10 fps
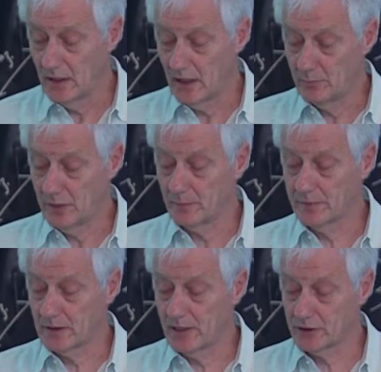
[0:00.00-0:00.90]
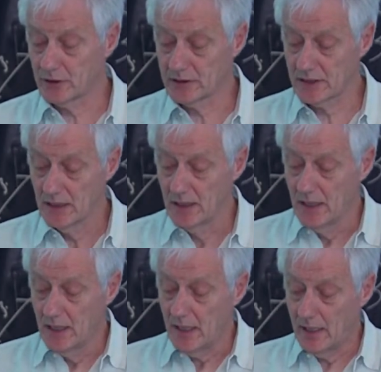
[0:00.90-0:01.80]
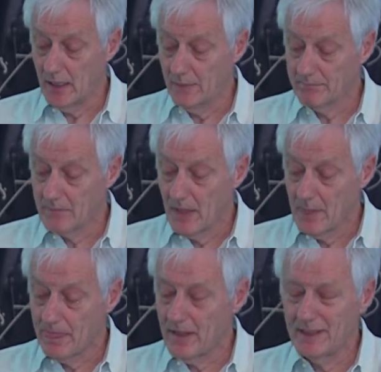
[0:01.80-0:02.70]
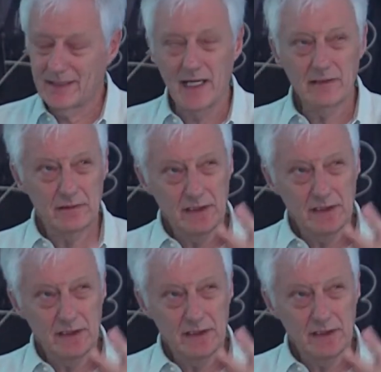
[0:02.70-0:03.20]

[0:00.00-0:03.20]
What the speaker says: populations. Again,